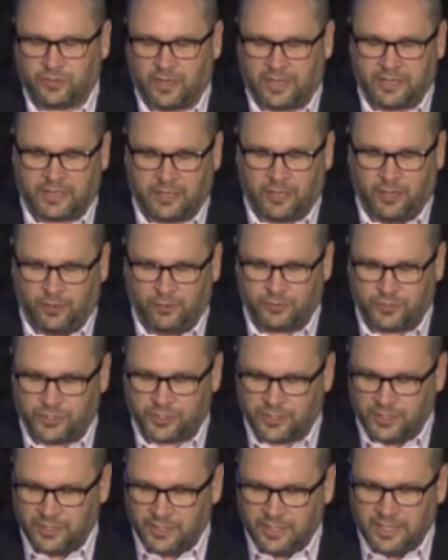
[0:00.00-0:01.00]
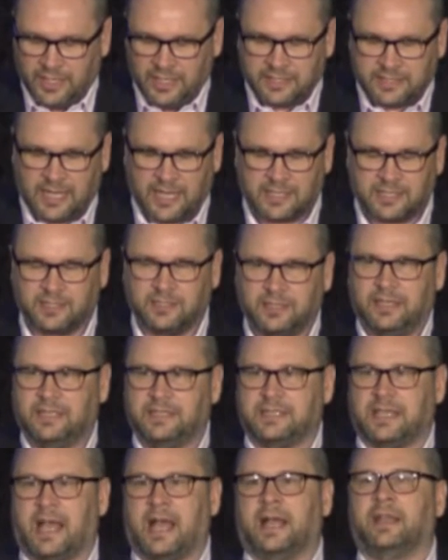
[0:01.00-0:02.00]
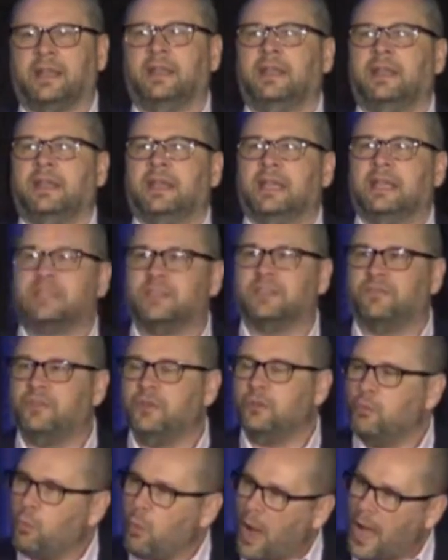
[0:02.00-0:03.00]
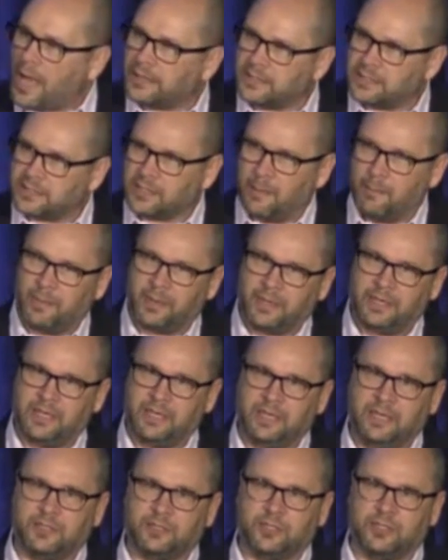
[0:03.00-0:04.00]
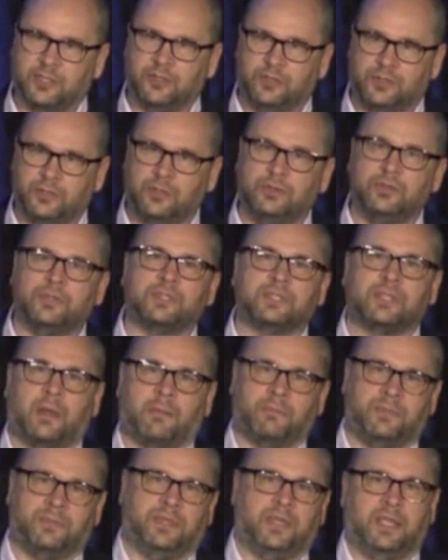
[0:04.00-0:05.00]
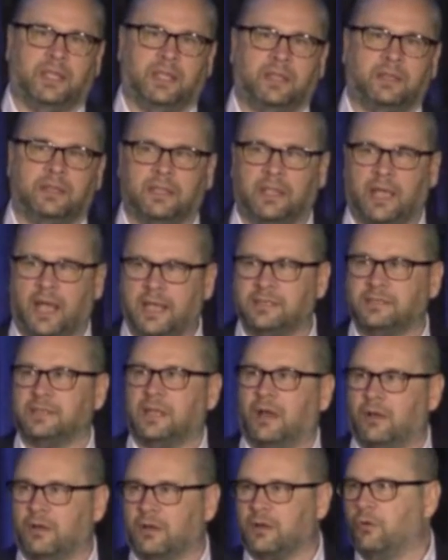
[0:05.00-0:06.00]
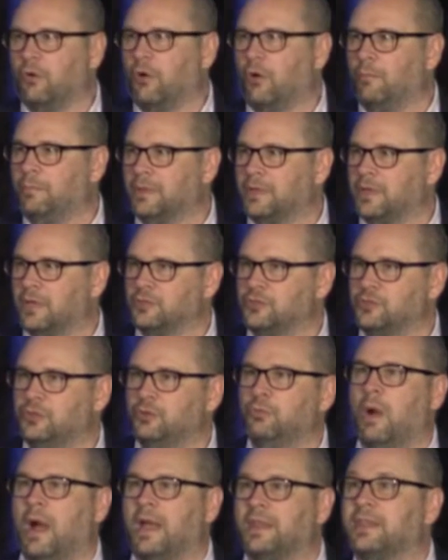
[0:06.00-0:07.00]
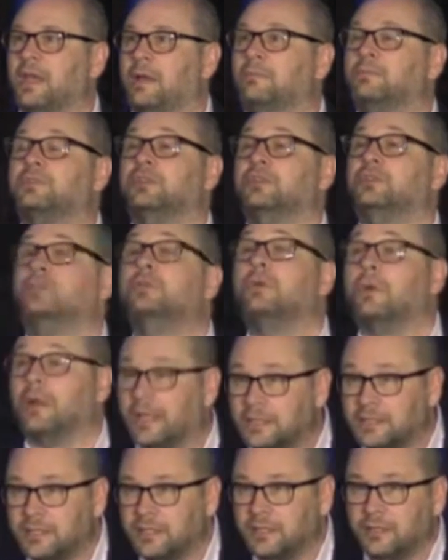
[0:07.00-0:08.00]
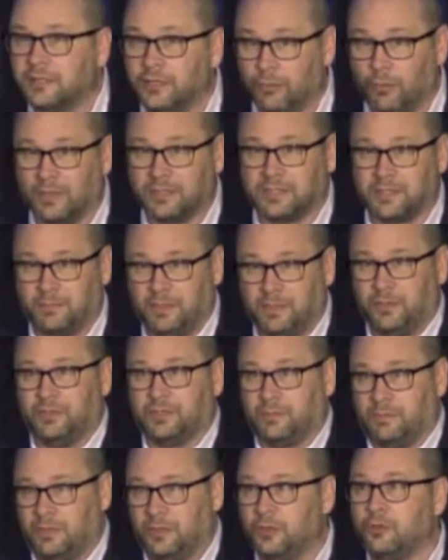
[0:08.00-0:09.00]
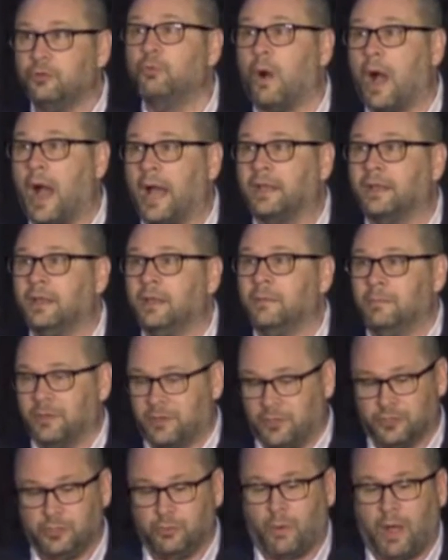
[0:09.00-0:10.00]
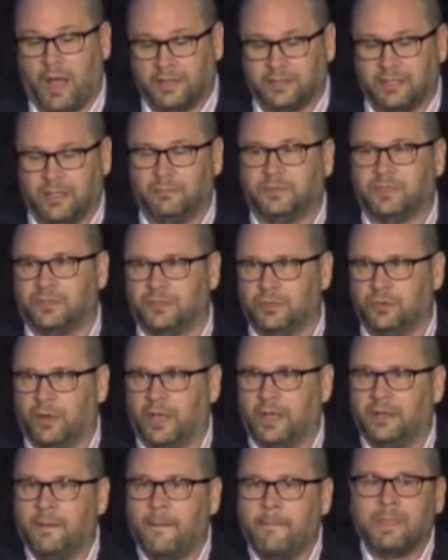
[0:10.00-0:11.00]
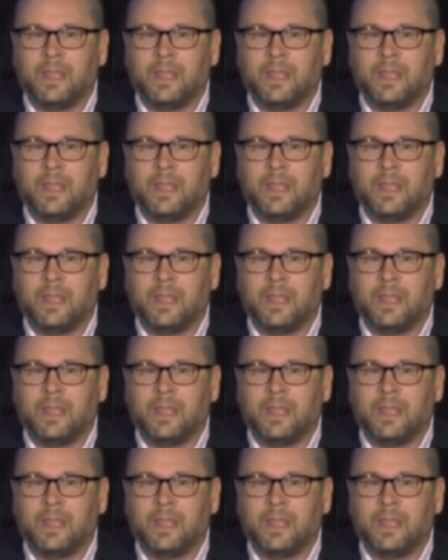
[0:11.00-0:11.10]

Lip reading: tried to coach test leads on, is if you want somebody to do something, the Eisenhower quote, because you want them to do it, you want somebody to do something you want because you want them to do it,